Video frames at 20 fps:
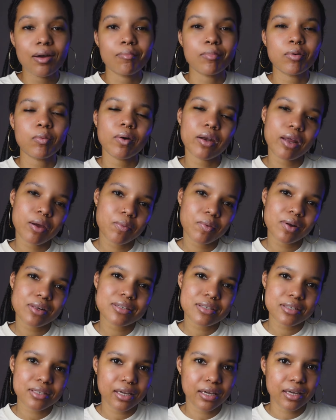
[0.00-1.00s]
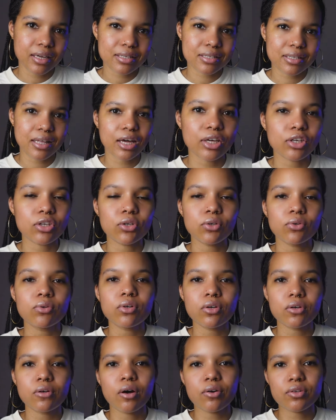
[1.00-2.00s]
But what I will say is that you
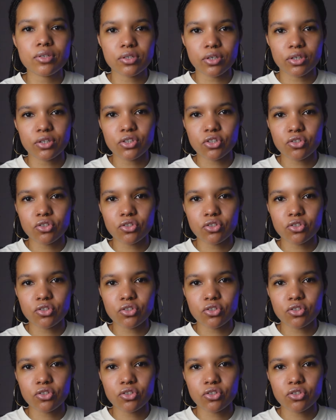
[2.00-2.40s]
know how certain